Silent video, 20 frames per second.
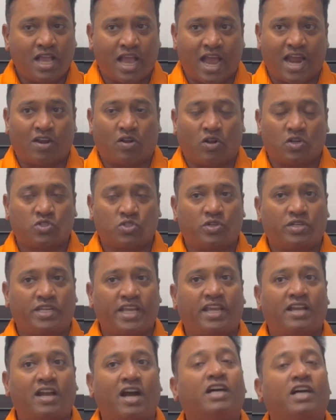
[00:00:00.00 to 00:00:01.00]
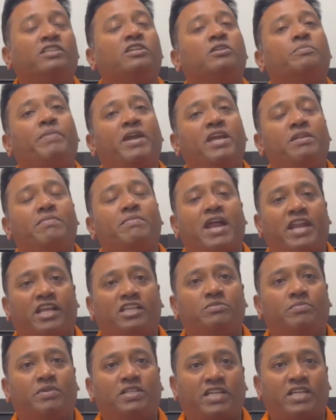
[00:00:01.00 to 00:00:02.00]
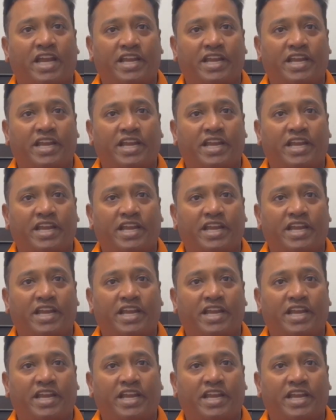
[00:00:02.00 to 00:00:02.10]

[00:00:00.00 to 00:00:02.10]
and also take other pain management